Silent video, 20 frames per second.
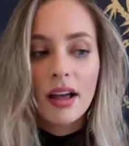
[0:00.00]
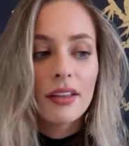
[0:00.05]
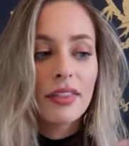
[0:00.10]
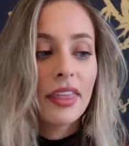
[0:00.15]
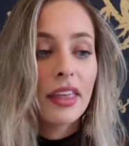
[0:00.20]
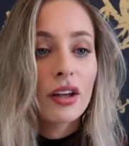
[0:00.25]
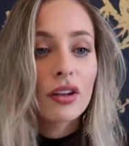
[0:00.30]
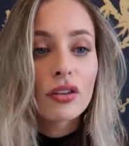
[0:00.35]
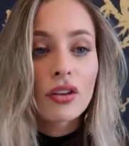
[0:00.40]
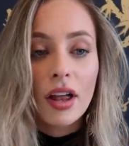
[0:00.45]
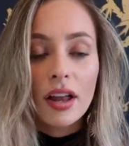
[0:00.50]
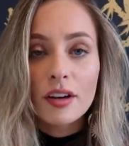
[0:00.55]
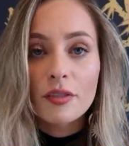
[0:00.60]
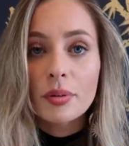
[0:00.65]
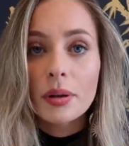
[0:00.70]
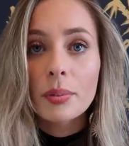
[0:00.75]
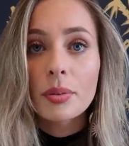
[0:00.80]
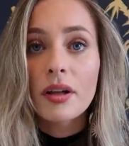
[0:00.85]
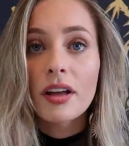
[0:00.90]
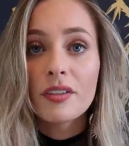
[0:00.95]
I think a lot of
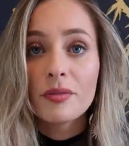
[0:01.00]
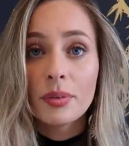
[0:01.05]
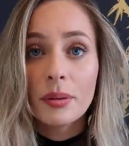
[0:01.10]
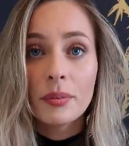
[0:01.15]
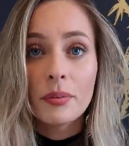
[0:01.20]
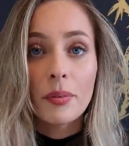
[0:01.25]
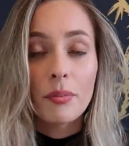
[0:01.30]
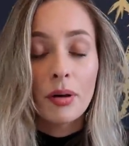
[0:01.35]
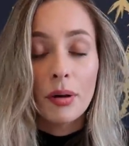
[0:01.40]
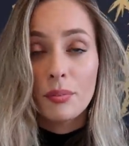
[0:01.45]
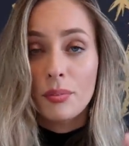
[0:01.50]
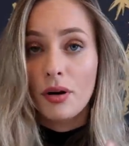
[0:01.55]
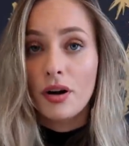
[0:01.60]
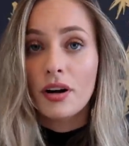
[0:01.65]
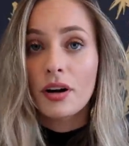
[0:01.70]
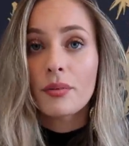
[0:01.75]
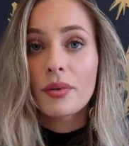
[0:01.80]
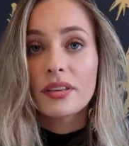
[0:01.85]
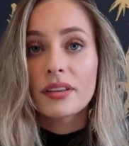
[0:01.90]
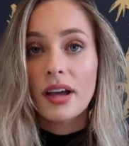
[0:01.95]
people have been
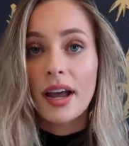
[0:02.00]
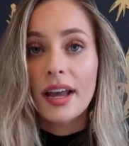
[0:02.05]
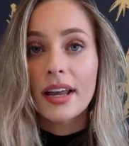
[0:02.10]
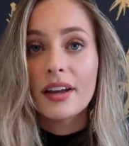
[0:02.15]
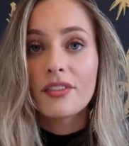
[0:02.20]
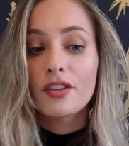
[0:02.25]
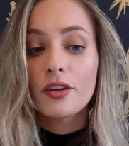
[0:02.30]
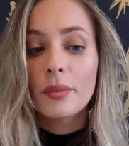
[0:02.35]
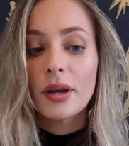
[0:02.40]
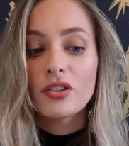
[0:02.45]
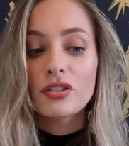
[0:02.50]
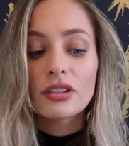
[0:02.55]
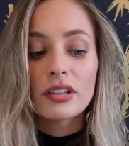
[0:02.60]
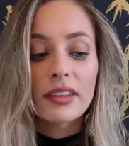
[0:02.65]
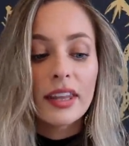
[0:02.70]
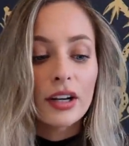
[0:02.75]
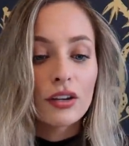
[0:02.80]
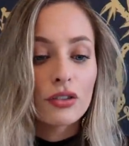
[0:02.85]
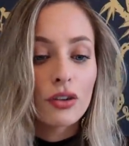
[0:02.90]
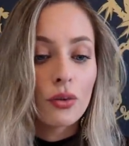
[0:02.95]
bombarded with diet information
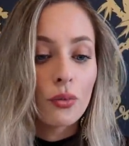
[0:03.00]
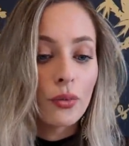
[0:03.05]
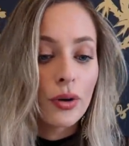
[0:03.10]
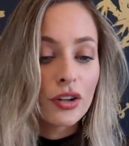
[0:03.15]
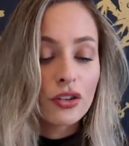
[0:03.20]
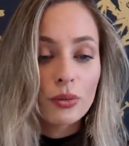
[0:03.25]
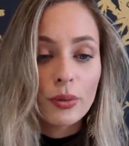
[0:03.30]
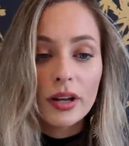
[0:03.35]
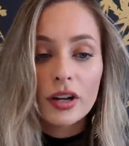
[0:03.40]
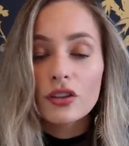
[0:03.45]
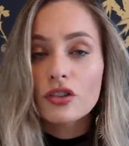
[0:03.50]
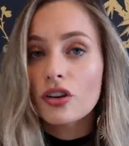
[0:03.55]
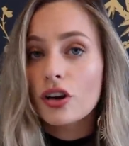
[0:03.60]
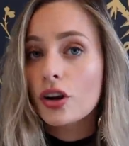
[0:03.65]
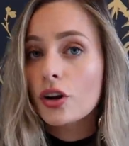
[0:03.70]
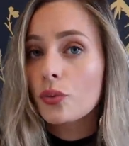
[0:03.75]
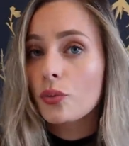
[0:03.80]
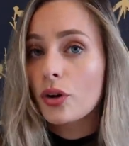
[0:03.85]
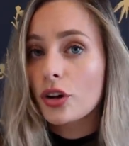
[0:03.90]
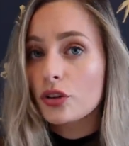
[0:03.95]
and they don't know which way to
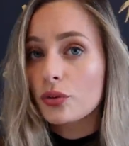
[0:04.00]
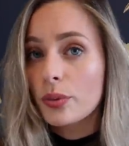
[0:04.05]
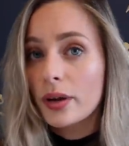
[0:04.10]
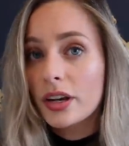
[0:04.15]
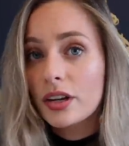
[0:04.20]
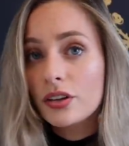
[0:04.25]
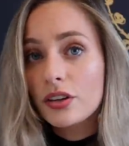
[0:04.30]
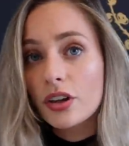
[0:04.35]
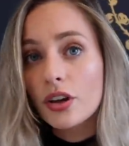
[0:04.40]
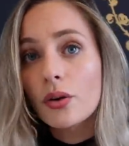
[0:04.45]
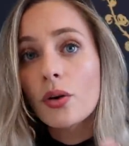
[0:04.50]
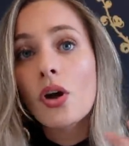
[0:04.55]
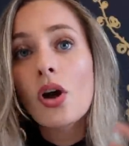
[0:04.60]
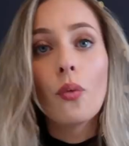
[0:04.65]
turn, which way to do,